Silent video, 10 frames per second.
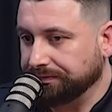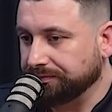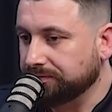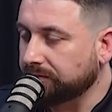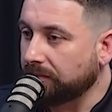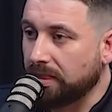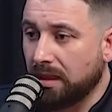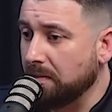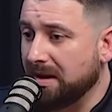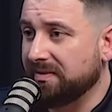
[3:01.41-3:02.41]
Yeah.
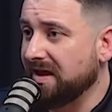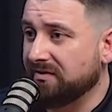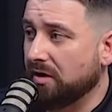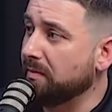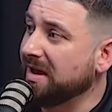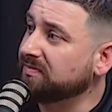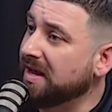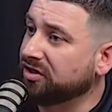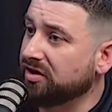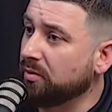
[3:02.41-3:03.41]
Maybe they haven't got the best
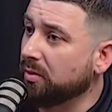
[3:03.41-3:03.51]
pension